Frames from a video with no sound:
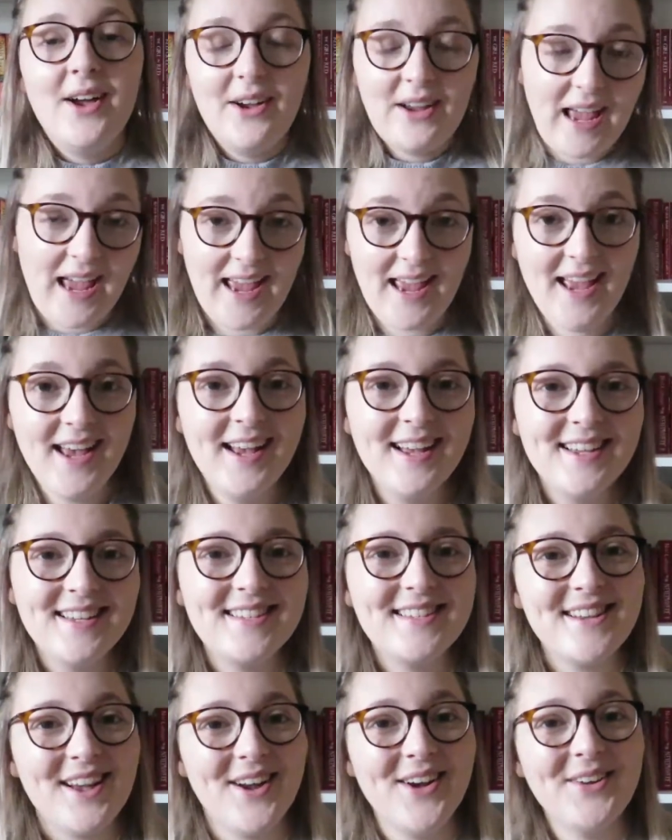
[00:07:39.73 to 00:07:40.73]
Okay,
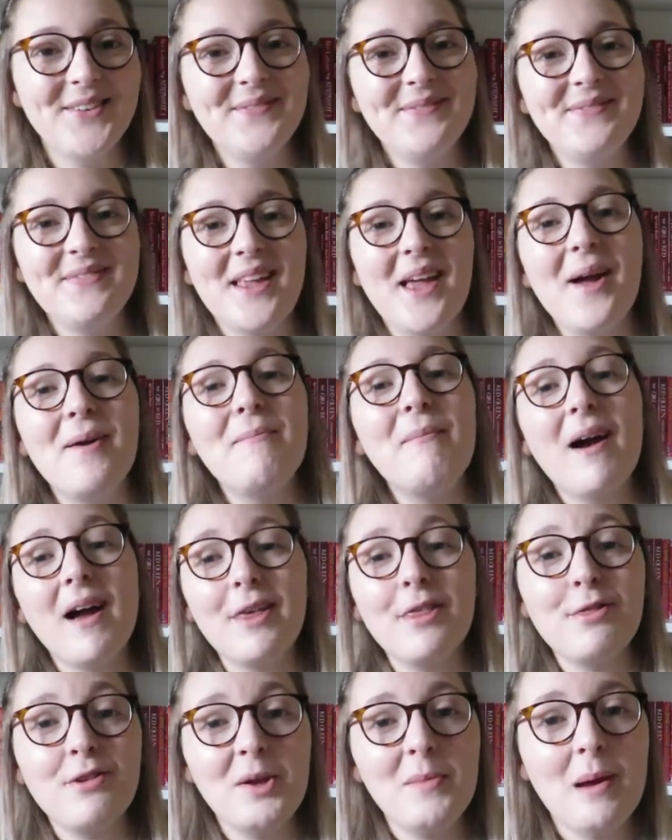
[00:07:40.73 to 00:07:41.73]
so
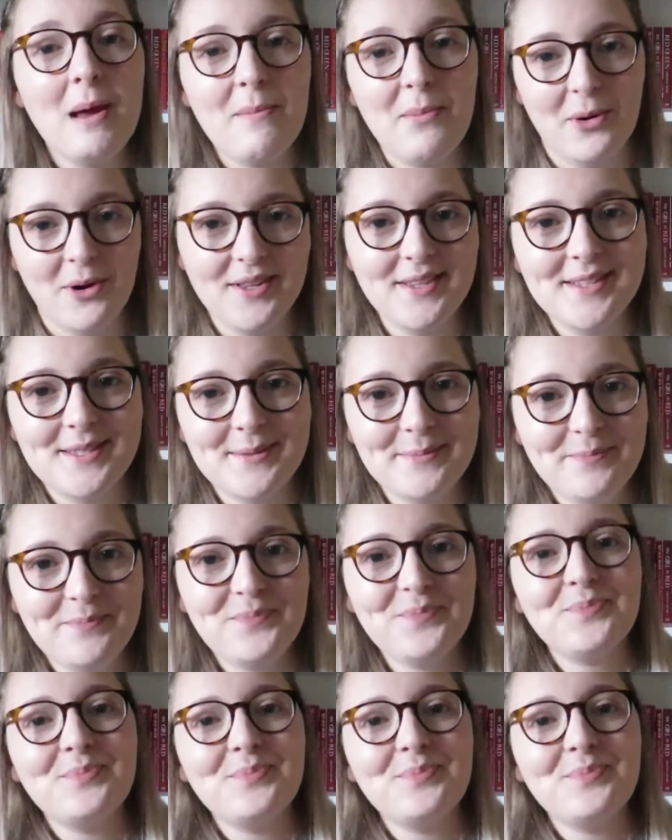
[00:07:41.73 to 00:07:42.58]
my three main points.